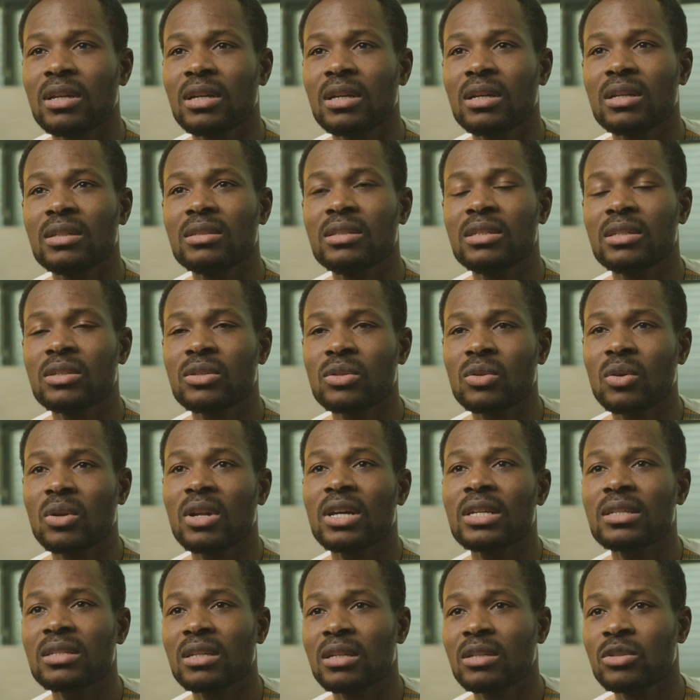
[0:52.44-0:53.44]
the, this
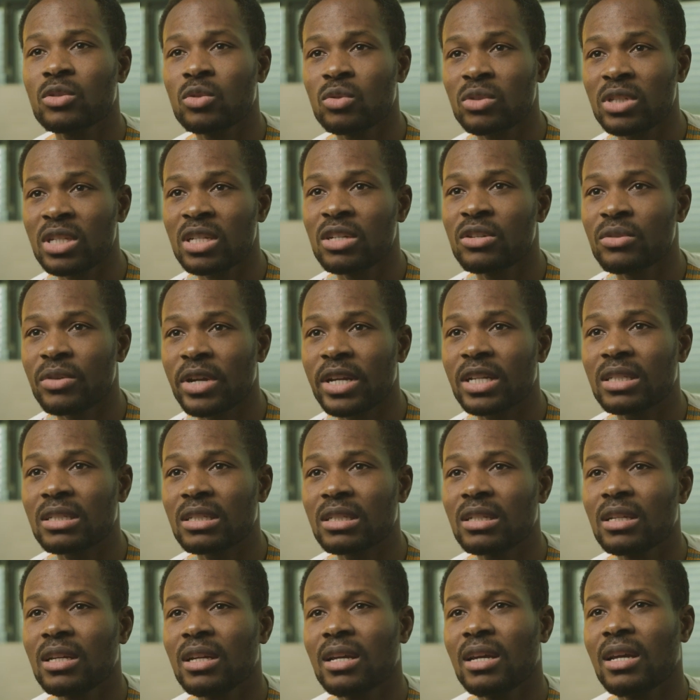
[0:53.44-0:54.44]
solar cell to degrade
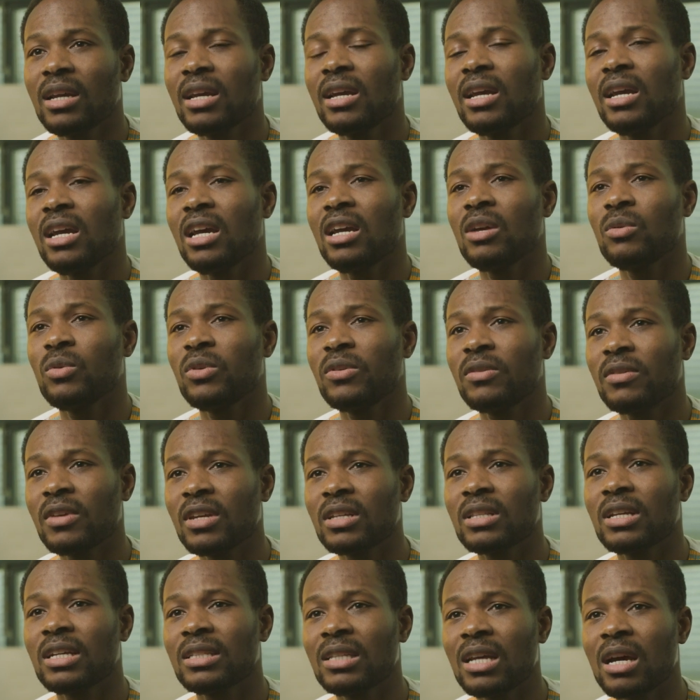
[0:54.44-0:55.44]
and we
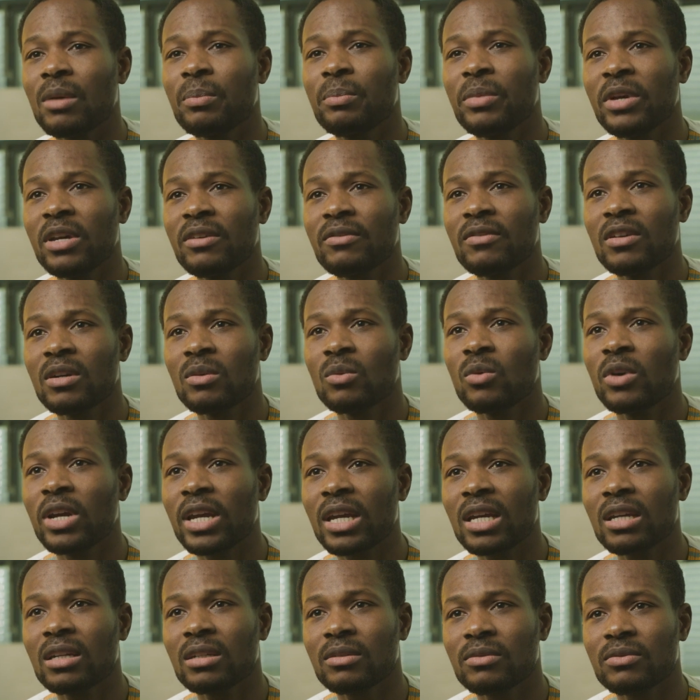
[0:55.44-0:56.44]
think that that paves a
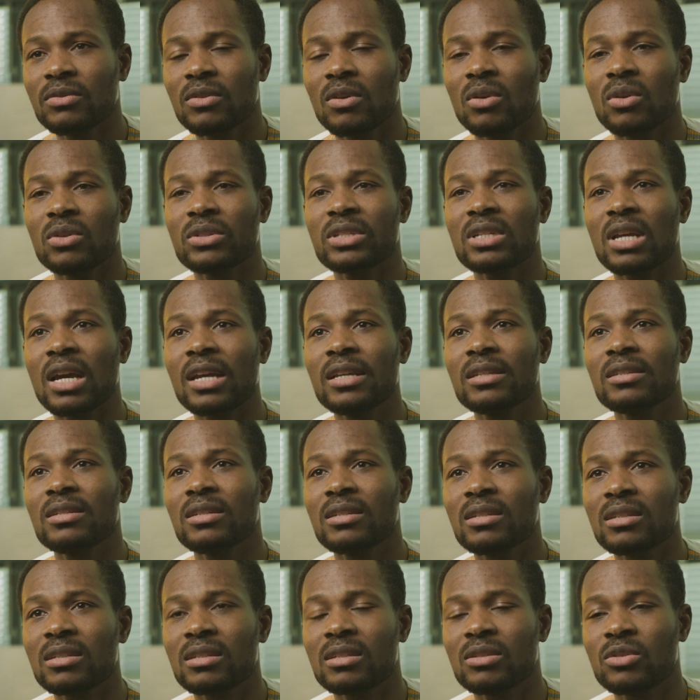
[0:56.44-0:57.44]
way for
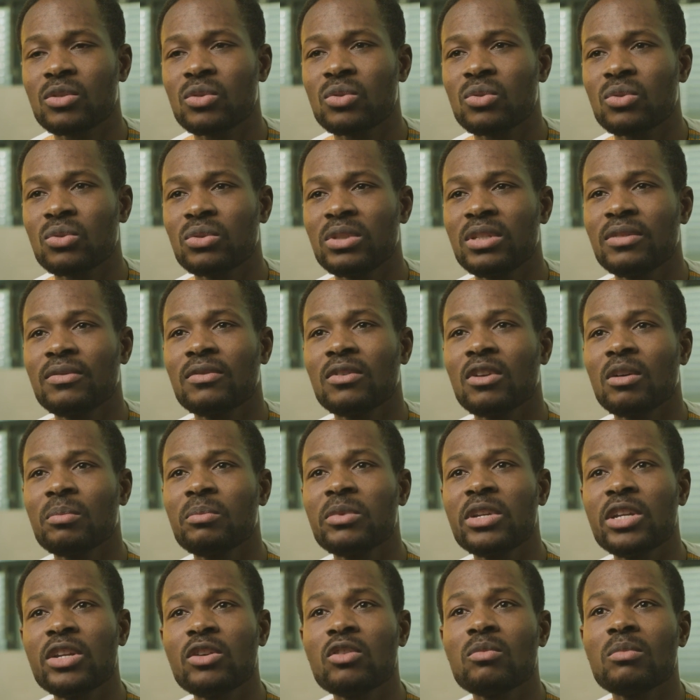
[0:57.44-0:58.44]
scientists to
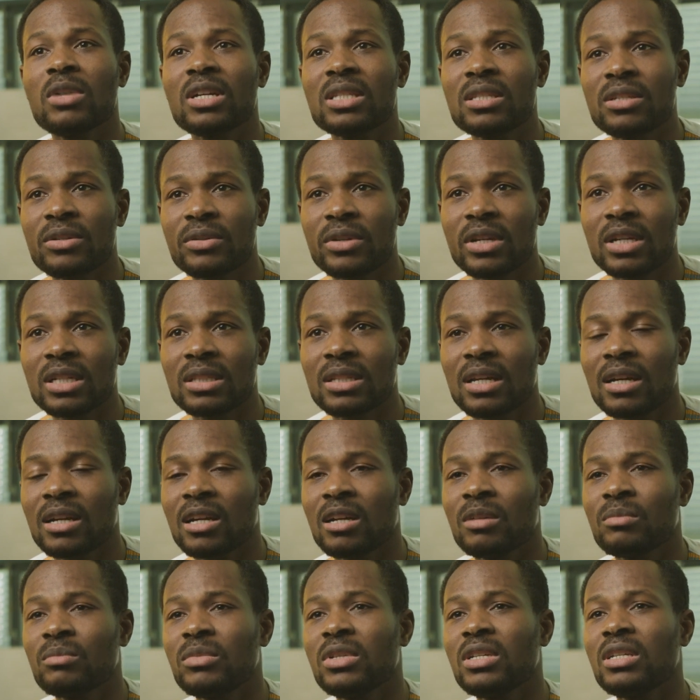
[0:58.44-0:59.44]
develop new material that
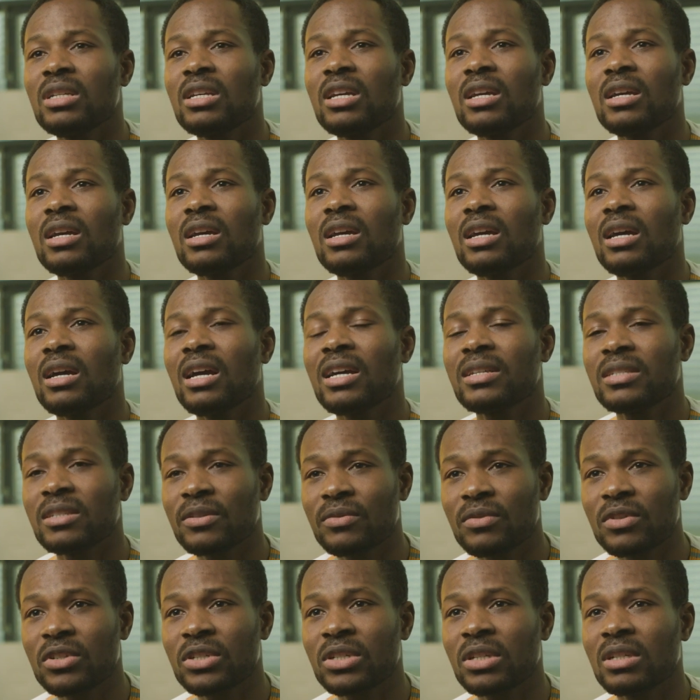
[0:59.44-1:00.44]
can be as
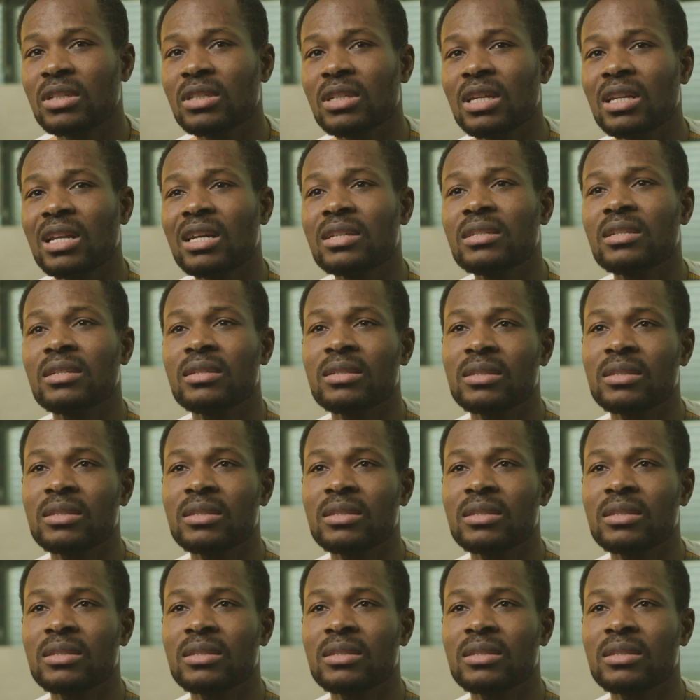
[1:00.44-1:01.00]
efficient and as